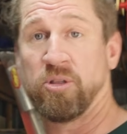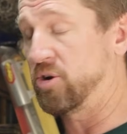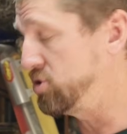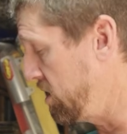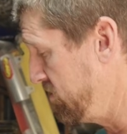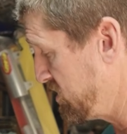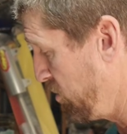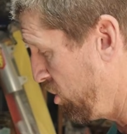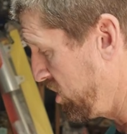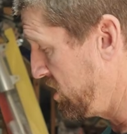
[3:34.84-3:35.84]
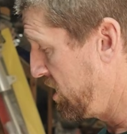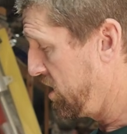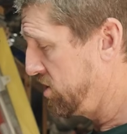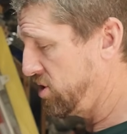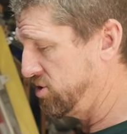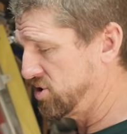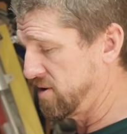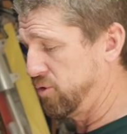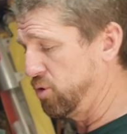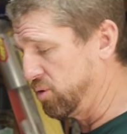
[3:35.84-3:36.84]
those over this morning. So just a
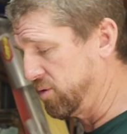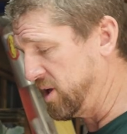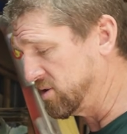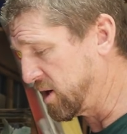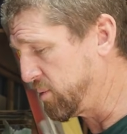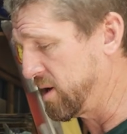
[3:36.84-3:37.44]
few little things like we're